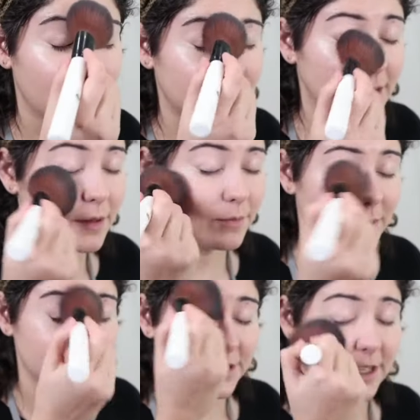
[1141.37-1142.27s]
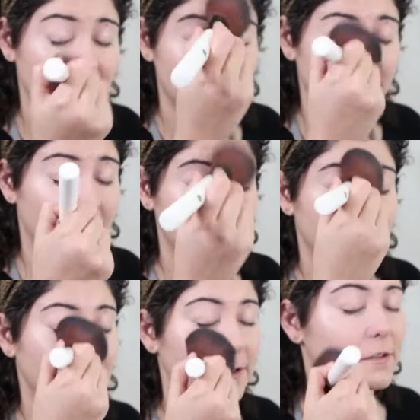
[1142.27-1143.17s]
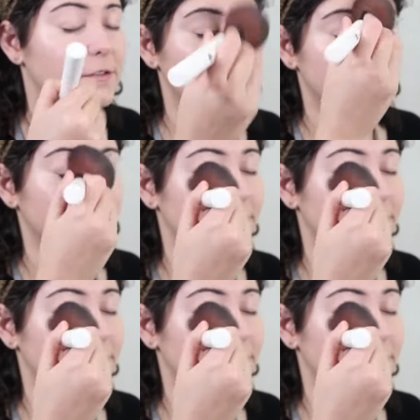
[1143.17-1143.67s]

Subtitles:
and then brush it on the face.